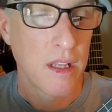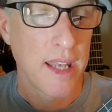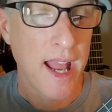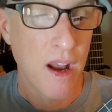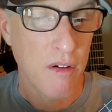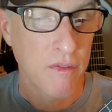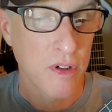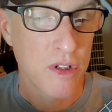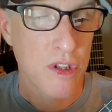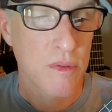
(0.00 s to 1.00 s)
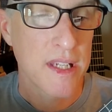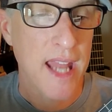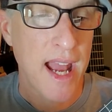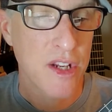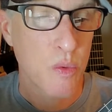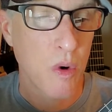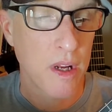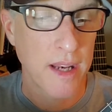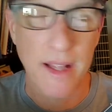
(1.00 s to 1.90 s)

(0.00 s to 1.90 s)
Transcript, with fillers: Now, verse 3 1.